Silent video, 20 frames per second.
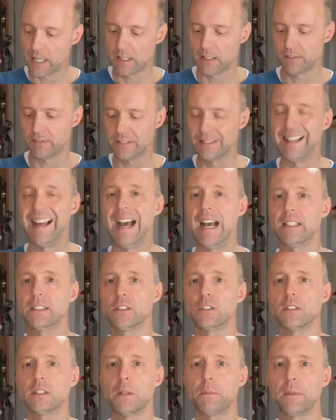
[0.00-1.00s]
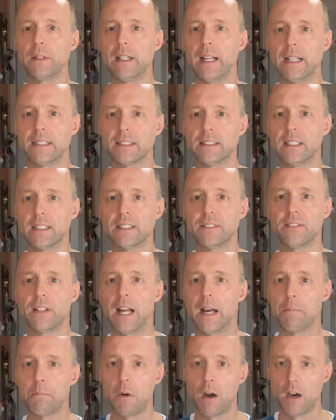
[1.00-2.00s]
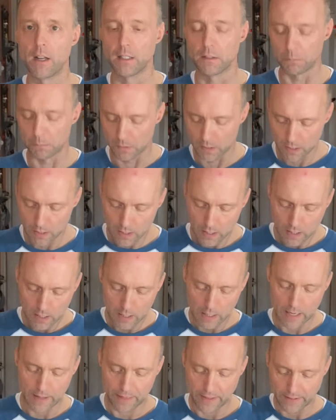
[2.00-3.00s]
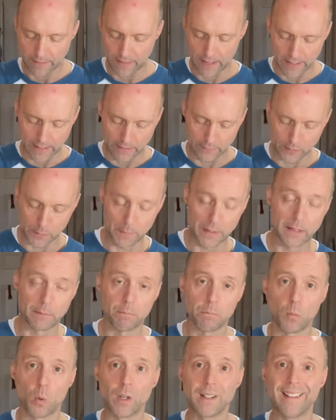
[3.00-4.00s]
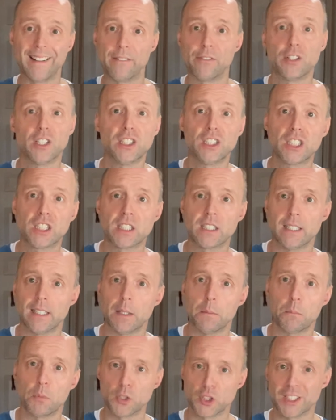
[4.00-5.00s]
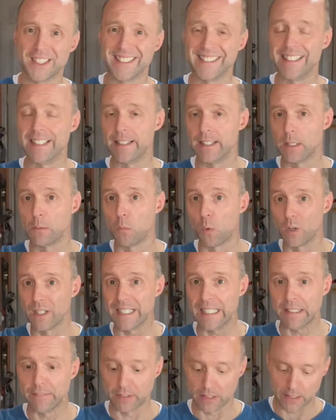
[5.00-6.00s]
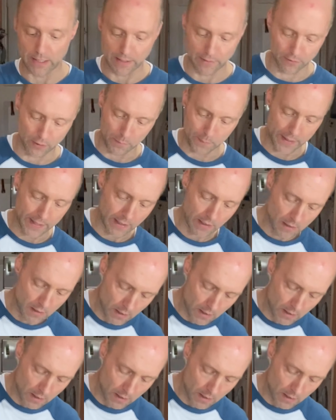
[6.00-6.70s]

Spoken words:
of glass or something that has a nice flat bottom. I think that gives me more leverage and it pushes it in there more evenly for me.